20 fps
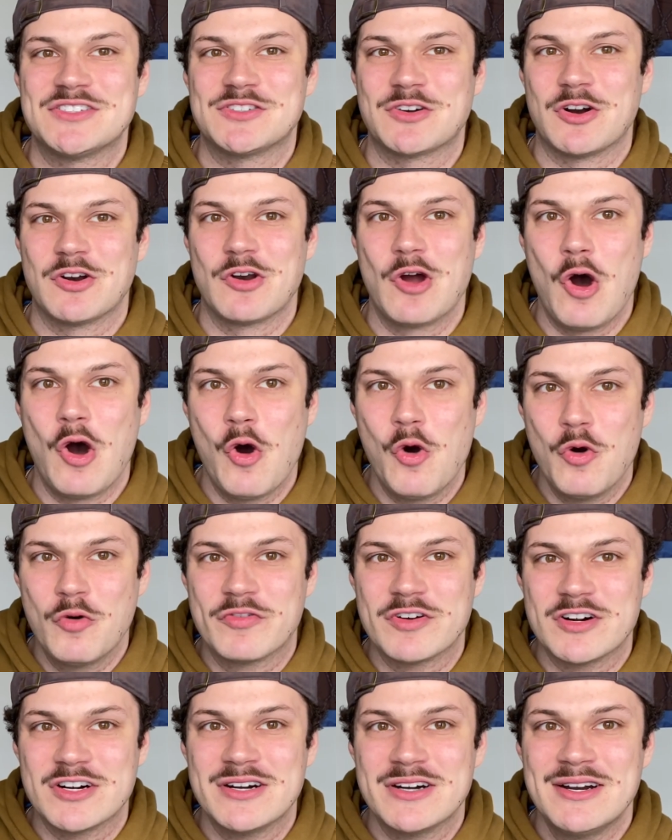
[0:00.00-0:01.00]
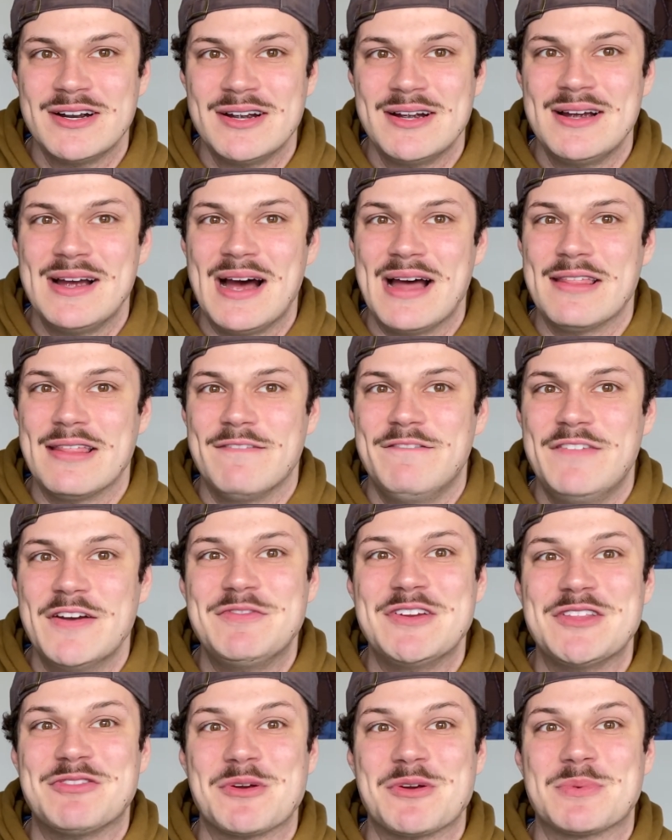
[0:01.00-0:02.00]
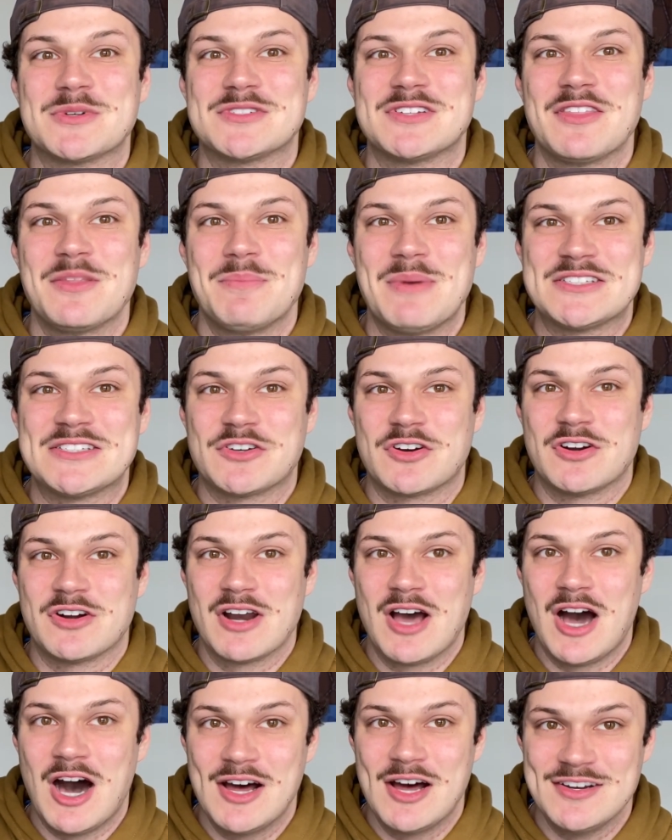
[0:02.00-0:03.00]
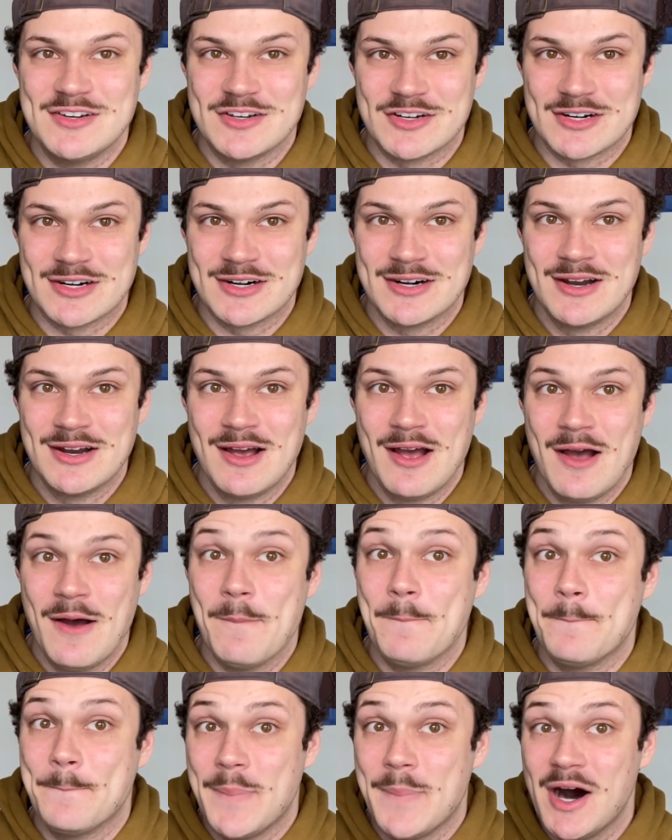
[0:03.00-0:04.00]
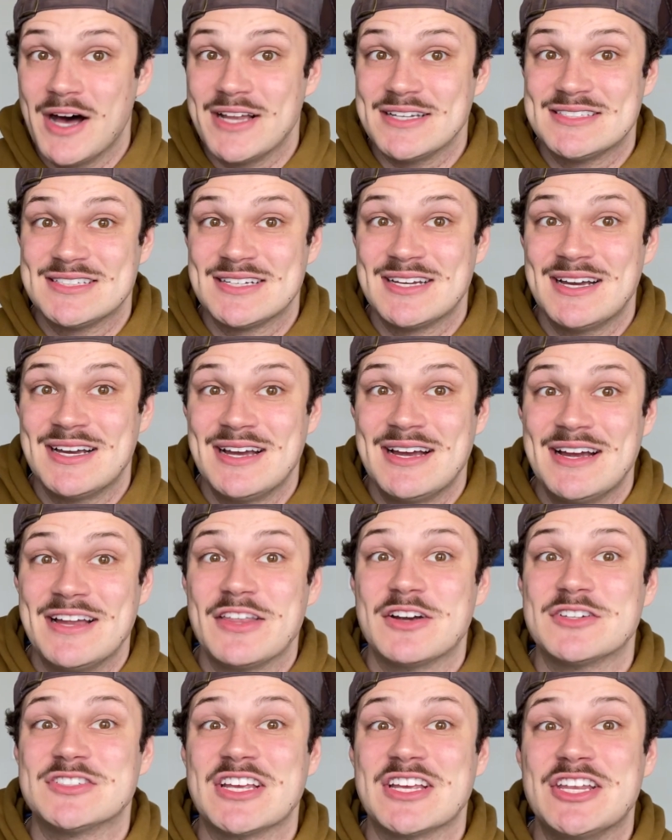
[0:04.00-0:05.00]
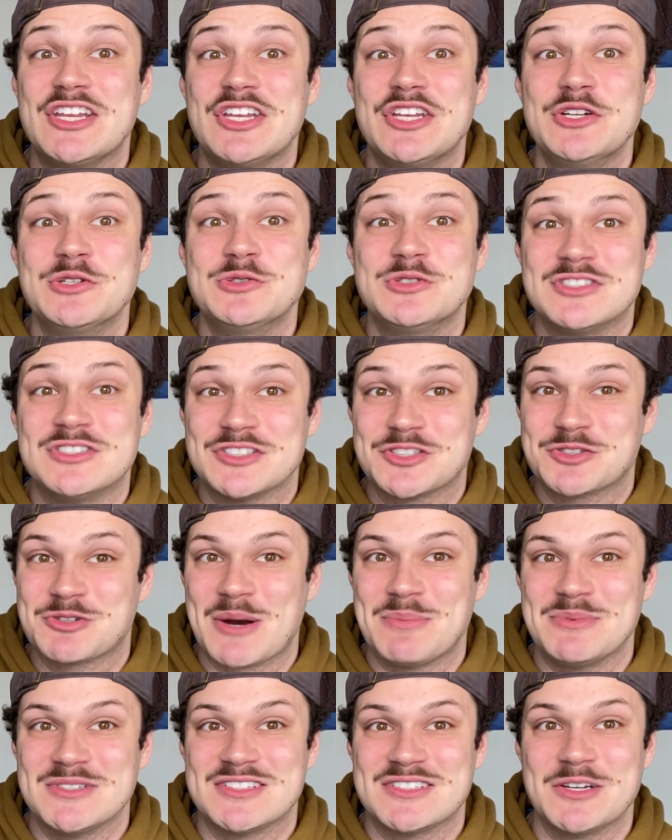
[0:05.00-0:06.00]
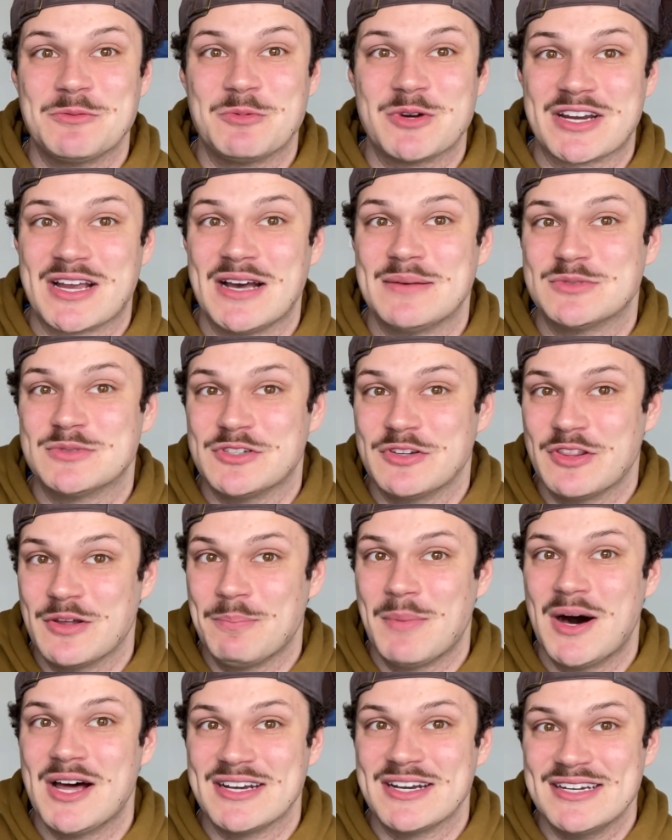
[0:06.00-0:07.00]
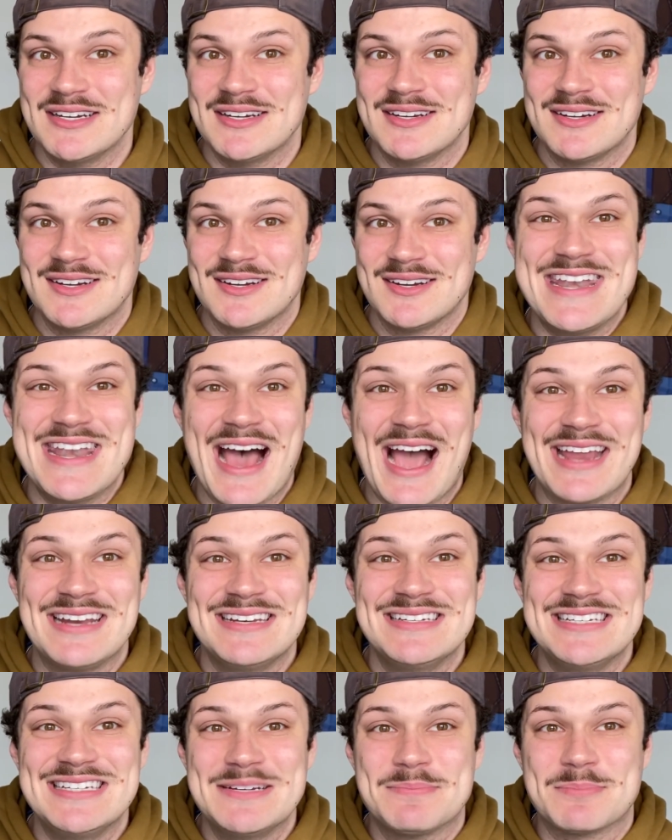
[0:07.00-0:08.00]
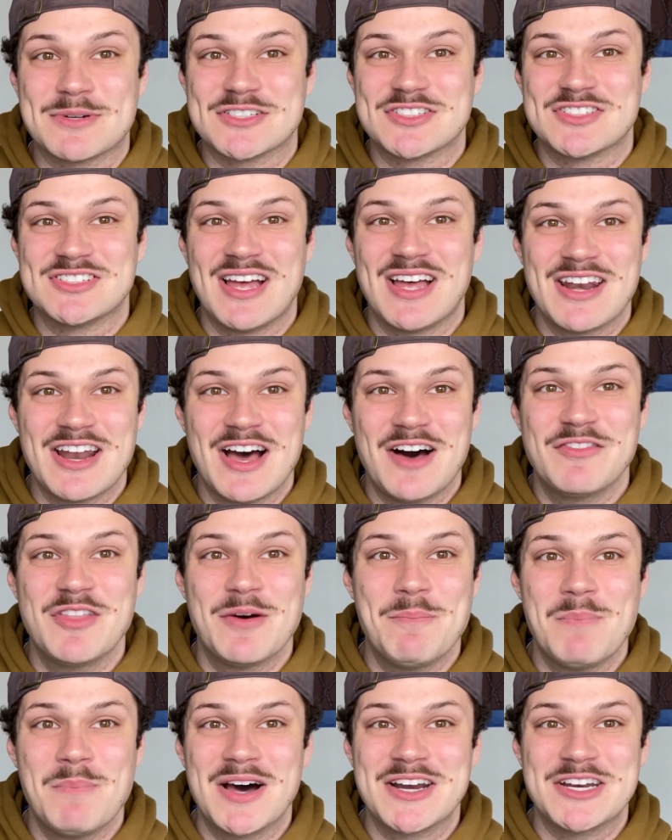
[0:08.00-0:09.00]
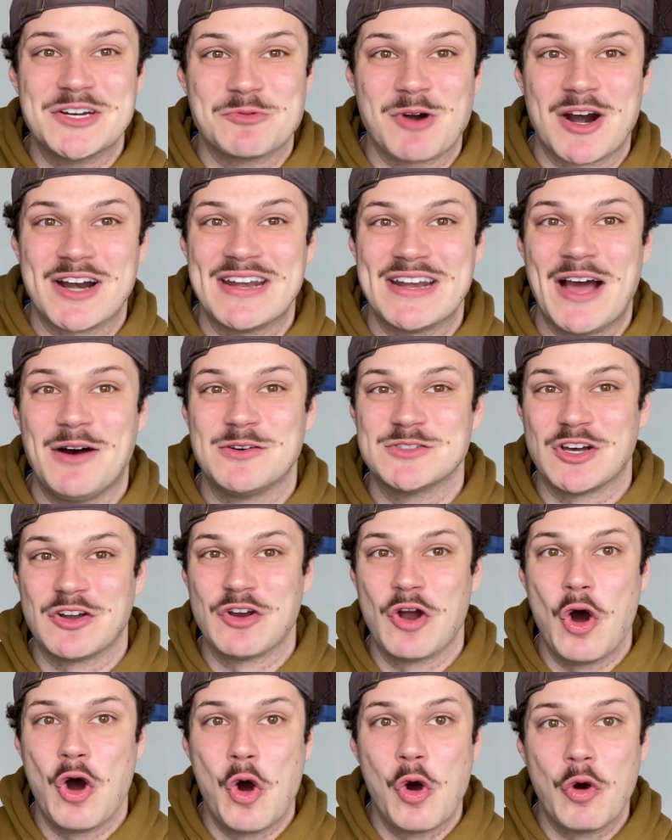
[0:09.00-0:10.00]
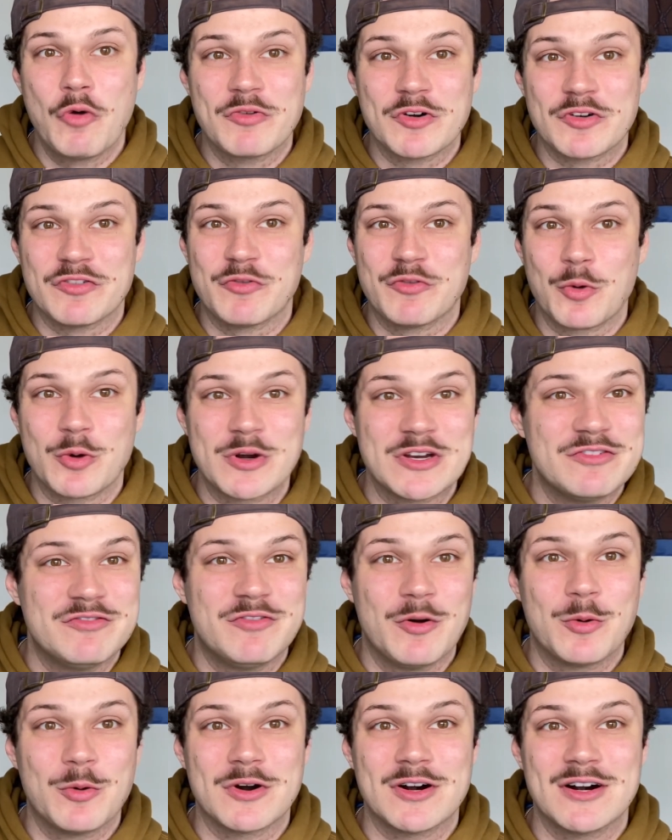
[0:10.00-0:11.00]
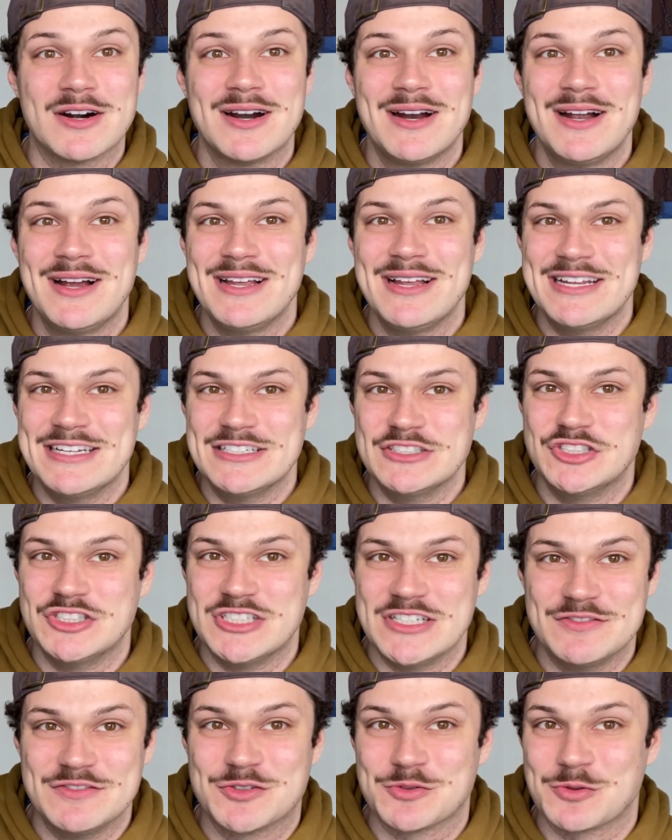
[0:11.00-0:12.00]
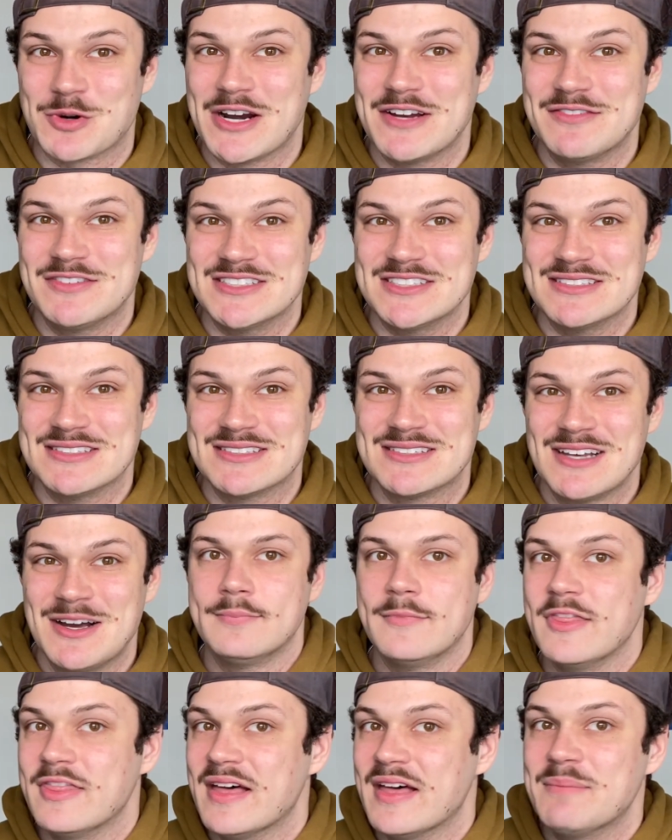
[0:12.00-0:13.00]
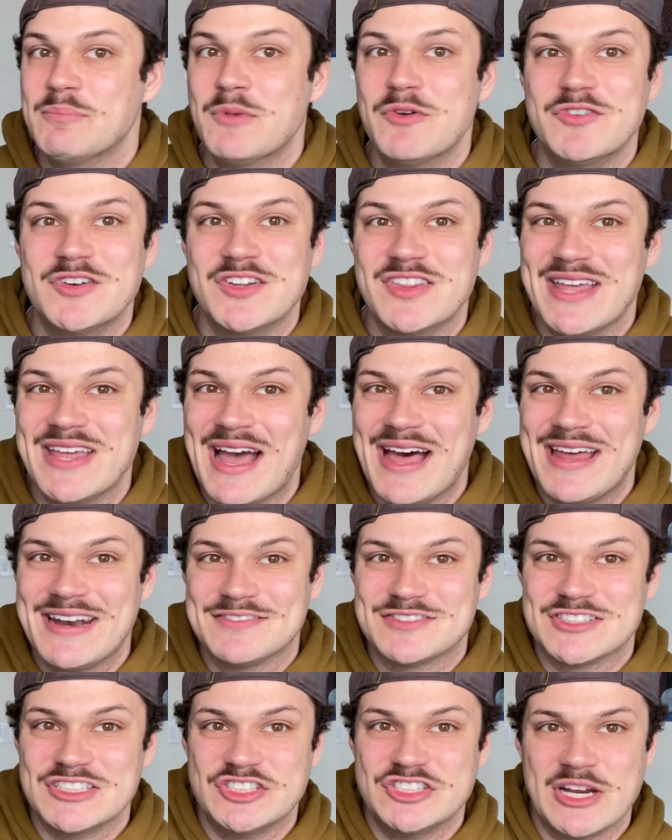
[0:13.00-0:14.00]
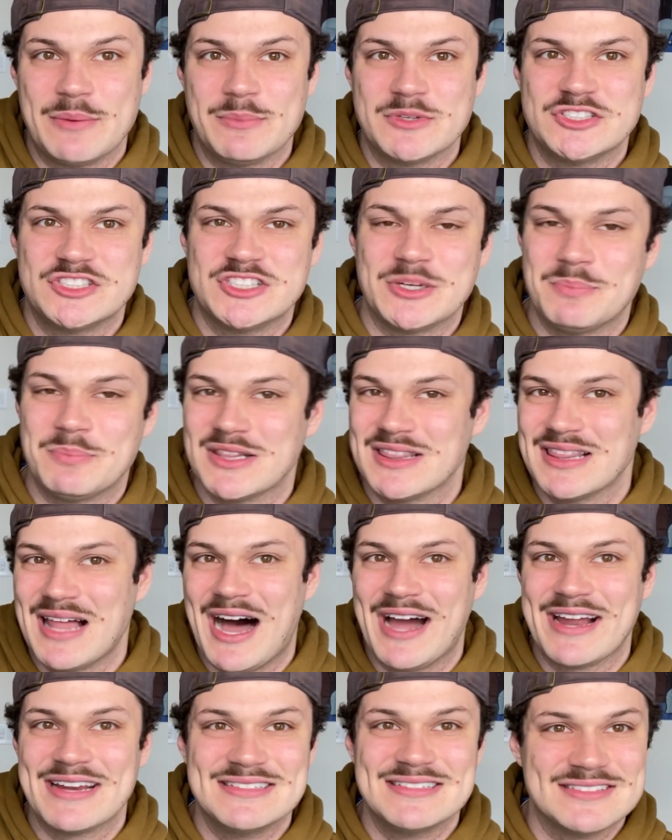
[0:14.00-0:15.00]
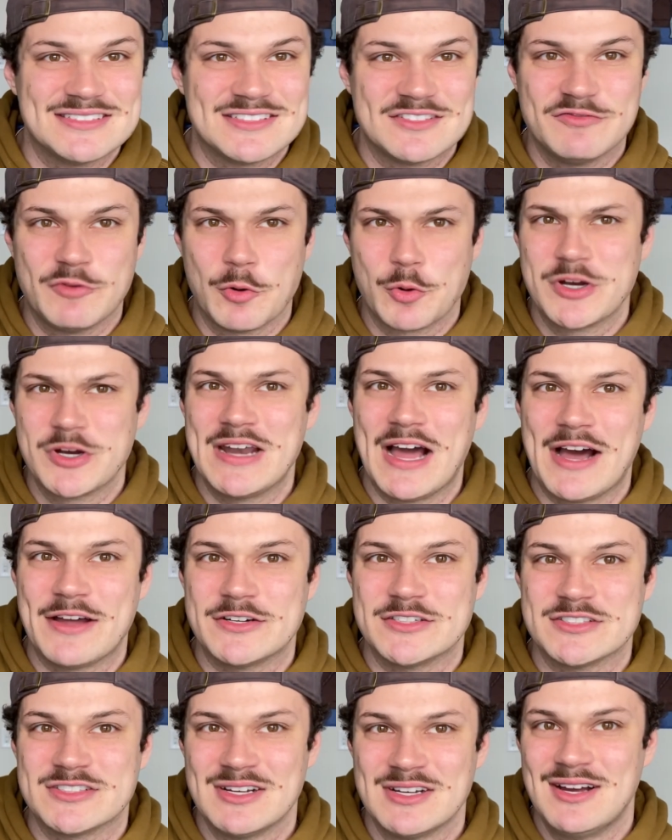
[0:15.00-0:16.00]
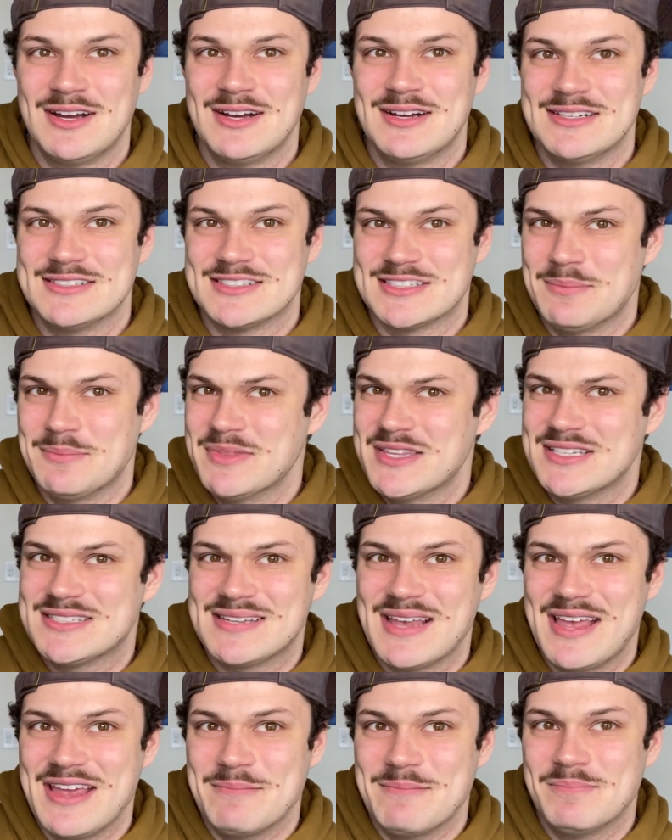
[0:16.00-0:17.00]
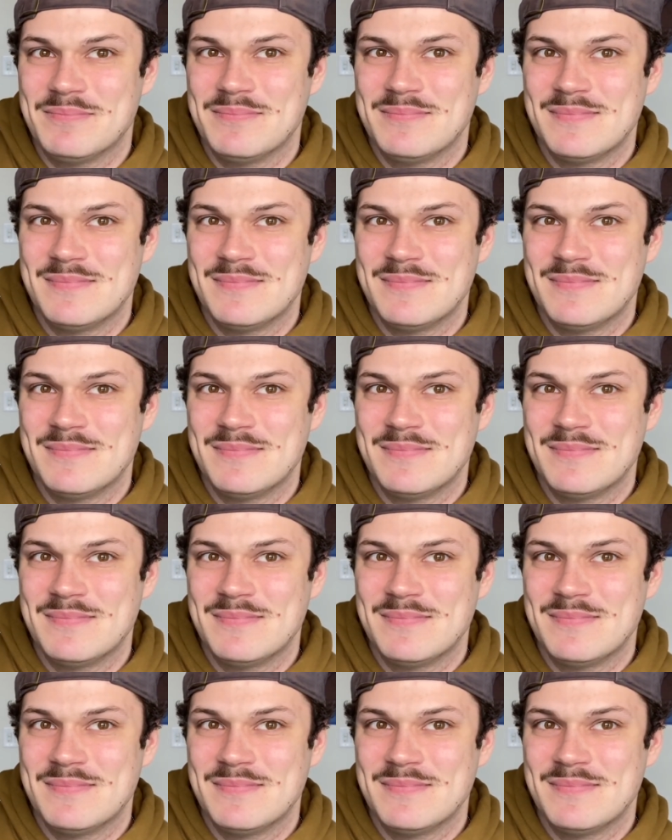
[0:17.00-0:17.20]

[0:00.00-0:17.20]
are on over, and then 53% of the bets are on under. But there's a huge discrepancy when it comes to the money. 90% of the money right now is on over 44 in Chiefs Ravens. Then moving to the NFC Championship, Lions, 49ers, some of the same.